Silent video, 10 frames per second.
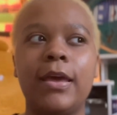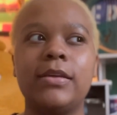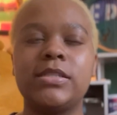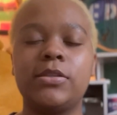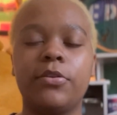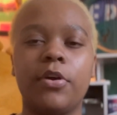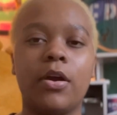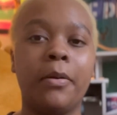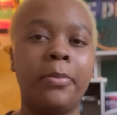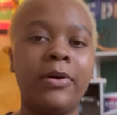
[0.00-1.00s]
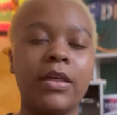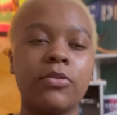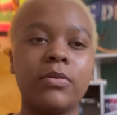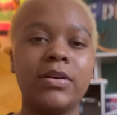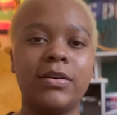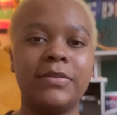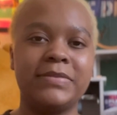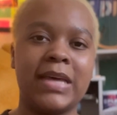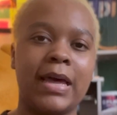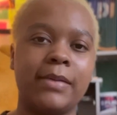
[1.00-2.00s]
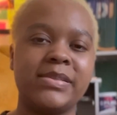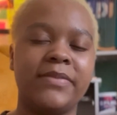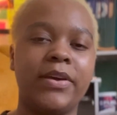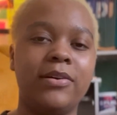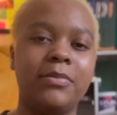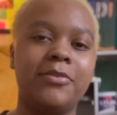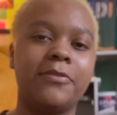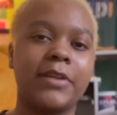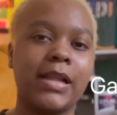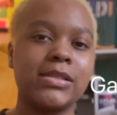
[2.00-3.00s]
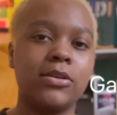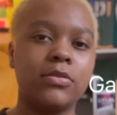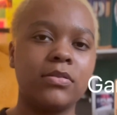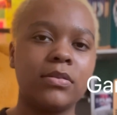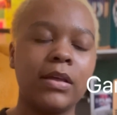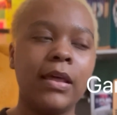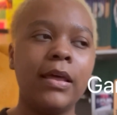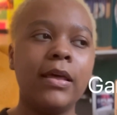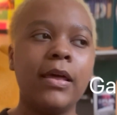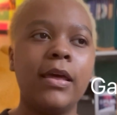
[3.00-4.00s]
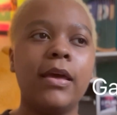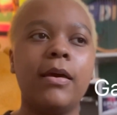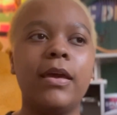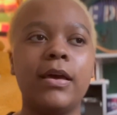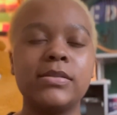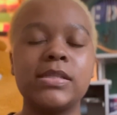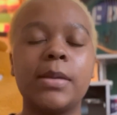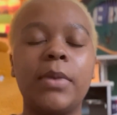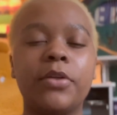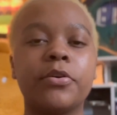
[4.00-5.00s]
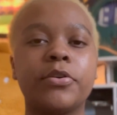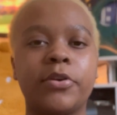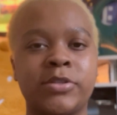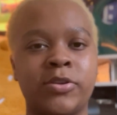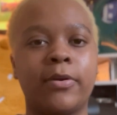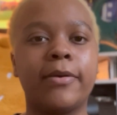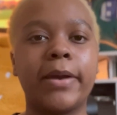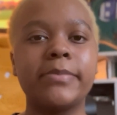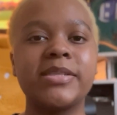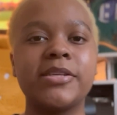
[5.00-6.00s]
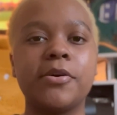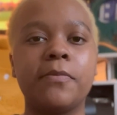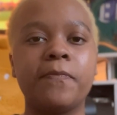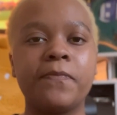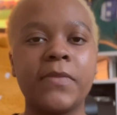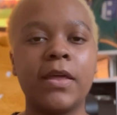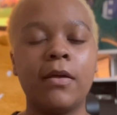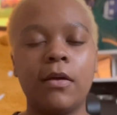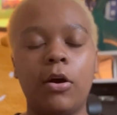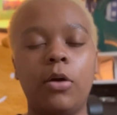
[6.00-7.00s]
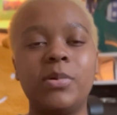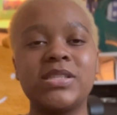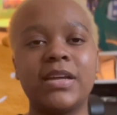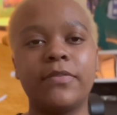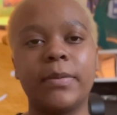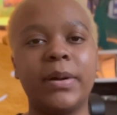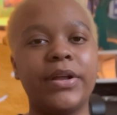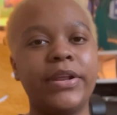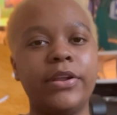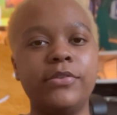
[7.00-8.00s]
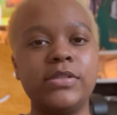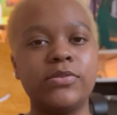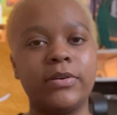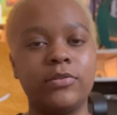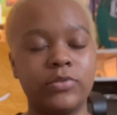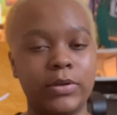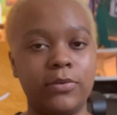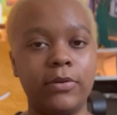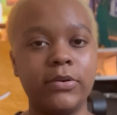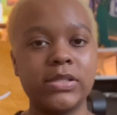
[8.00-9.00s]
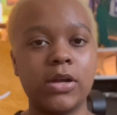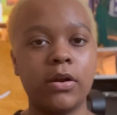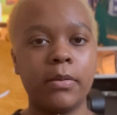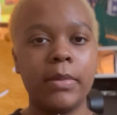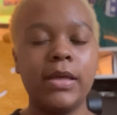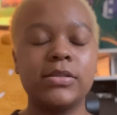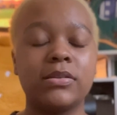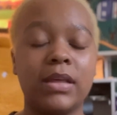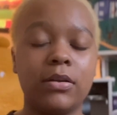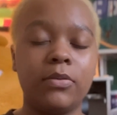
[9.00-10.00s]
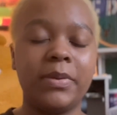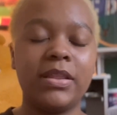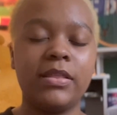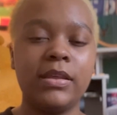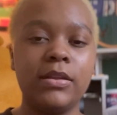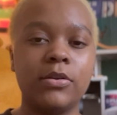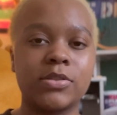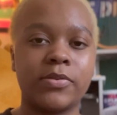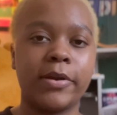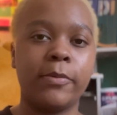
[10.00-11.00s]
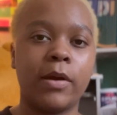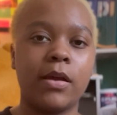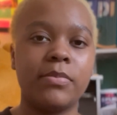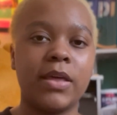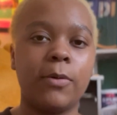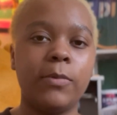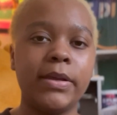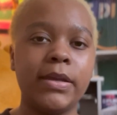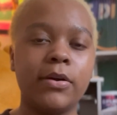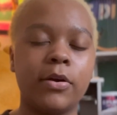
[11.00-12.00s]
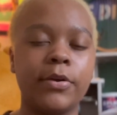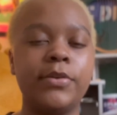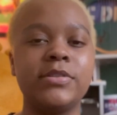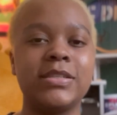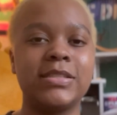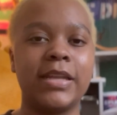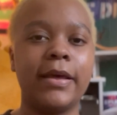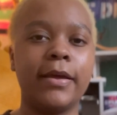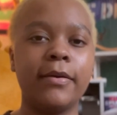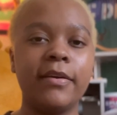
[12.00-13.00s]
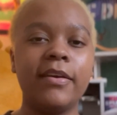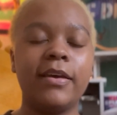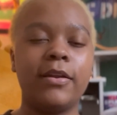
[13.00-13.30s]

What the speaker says: so there are a plethora of tabs available for that song, and some other nursery rhymes too. Almost everybody knows Twinkle Twinkle Little Star, so that'll be the nursery rhyme that we are using today in